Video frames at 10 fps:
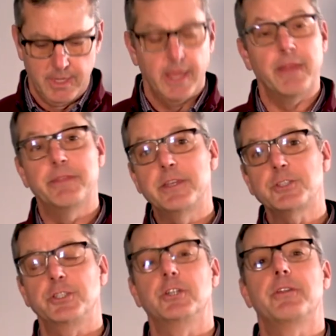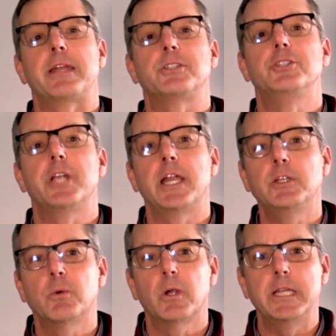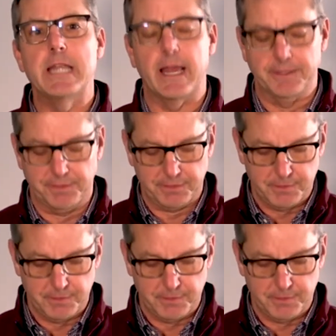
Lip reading: and this year that's January 9th.